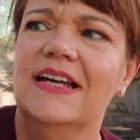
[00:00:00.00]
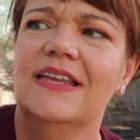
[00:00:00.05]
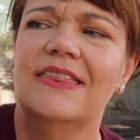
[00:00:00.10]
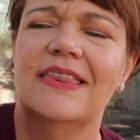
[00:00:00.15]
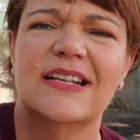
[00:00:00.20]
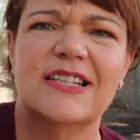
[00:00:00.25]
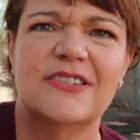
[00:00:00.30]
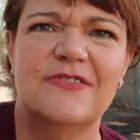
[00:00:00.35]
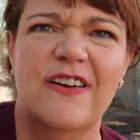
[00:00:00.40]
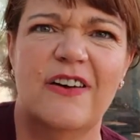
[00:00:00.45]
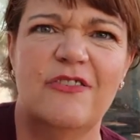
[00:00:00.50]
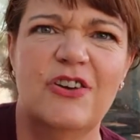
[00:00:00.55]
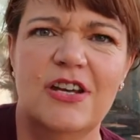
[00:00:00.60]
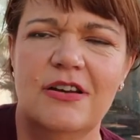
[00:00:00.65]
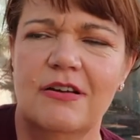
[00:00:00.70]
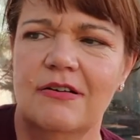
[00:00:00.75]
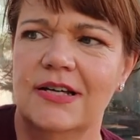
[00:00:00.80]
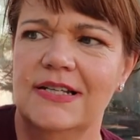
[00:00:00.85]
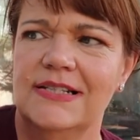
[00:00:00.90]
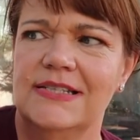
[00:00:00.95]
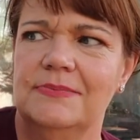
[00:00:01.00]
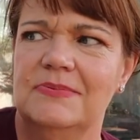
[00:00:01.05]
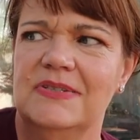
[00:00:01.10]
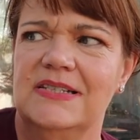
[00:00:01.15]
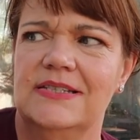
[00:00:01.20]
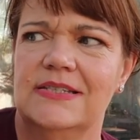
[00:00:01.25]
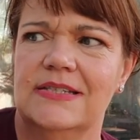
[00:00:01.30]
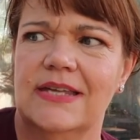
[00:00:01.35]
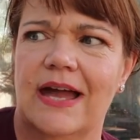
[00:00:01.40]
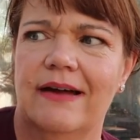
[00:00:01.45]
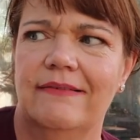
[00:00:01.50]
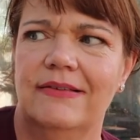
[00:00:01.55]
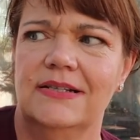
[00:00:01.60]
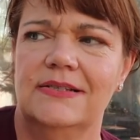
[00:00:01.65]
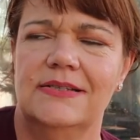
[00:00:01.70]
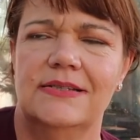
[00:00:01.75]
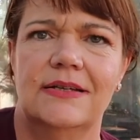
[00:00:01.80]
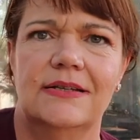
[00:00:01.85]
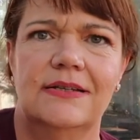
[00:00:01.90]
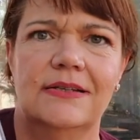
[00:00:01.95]
That's very nice, Mrs.
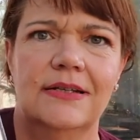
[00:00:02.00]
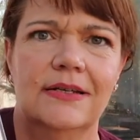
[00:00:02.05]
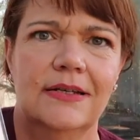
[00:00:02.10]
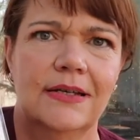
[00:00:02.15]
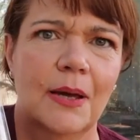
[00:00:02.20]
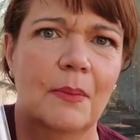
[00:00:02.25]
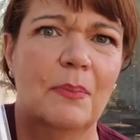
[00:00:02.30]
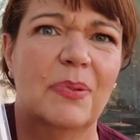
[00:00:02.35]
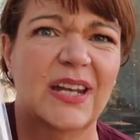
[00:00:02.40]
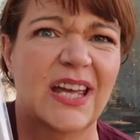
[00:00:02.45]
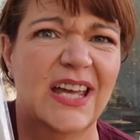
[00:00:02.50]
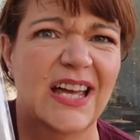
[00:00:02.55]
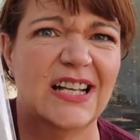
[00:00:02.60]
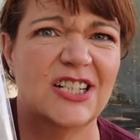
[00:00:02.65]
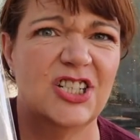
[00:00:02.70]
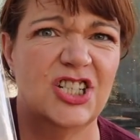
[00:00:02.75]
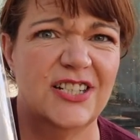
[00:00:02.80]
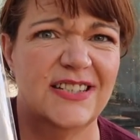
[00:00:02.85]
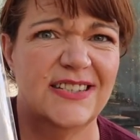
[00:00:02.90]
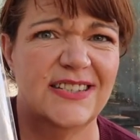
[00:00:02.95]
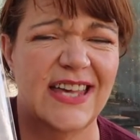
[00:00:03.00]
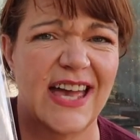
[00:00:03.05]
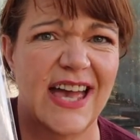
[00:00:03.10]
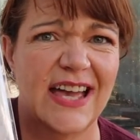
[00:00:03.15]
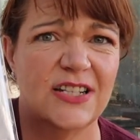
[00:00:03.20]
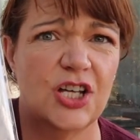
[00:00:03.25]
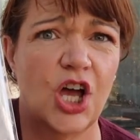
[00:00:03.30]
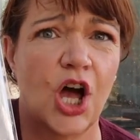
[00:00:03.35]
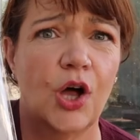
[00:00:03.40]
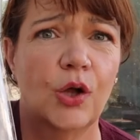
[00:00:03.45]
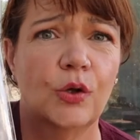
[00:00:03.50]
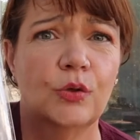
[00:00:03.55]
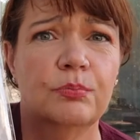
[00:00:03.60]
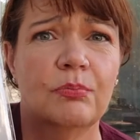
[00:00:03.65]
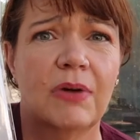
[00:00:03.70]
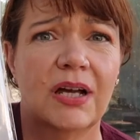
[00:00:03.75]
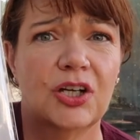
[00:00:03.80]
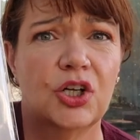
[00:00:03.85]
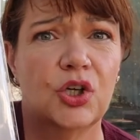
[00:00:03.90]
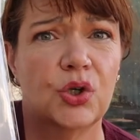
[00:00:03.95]
Carrington, but I actually said, hold
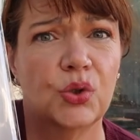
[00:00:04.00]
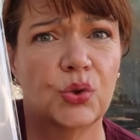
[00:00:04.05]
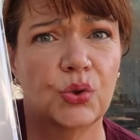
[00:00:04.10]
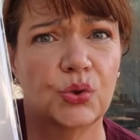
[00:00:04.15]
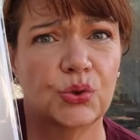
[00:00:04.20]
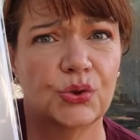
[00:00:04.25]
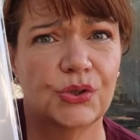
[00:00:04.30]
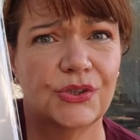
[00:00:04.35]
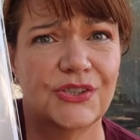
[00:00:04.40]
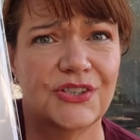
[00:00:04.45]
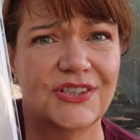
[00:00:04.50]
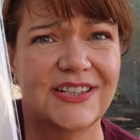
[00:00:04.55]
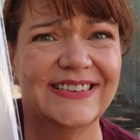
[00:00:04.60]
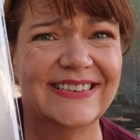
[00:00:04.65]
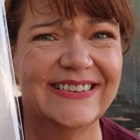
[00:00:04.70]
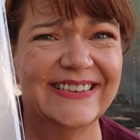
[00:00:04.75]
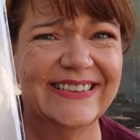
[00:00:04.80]
my calls.